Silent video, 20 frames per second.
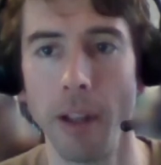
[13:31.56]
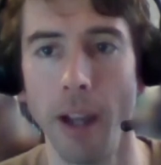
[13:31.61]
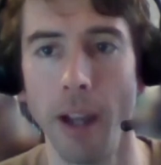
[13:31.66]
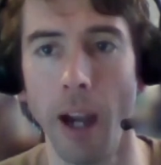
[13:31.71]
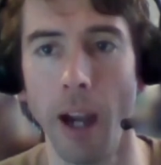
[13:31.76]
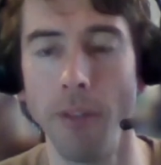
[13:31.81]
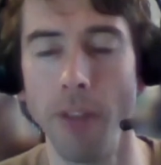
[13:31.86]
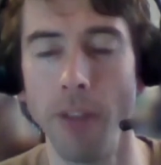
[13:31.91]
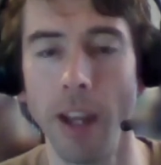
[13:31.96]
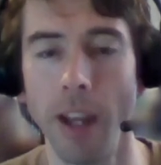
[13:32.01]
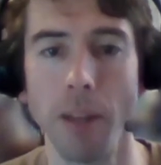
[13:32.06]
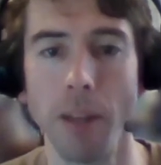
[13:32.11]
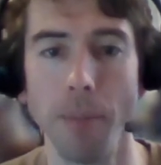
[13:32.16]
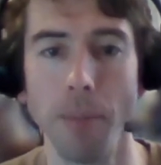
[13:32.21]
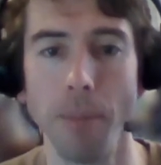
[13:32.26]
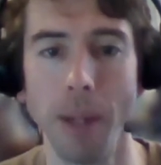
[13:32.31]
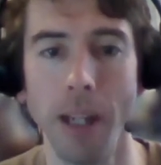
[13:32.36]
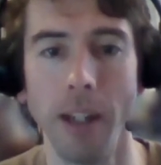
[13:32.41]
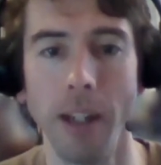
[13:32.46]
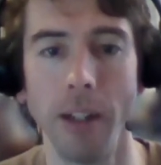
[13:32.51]
And they can
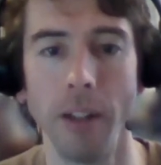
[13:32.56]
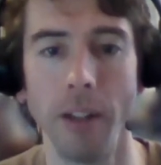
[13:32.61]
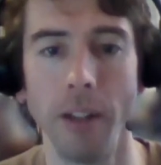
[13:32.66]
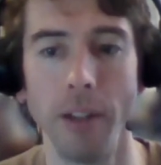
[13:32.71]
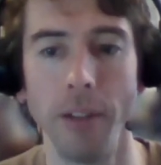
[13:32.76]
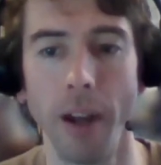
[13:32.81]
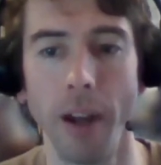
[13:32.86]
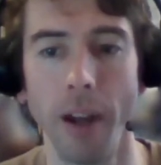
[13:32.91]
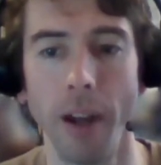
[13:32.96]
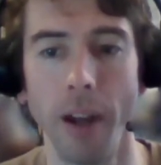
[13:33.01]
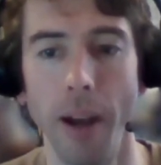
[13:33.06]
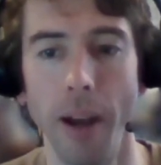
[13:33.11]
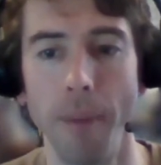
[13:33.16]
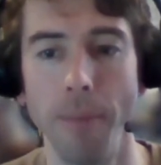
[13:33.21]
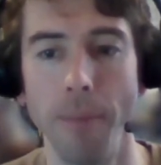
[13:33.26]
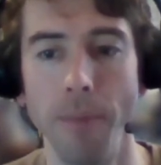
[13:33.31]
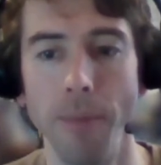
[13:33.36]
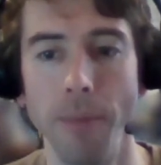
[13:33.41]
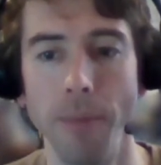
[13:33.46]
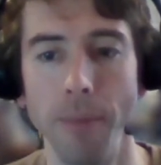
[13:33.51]
be,
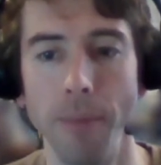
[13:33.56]
um,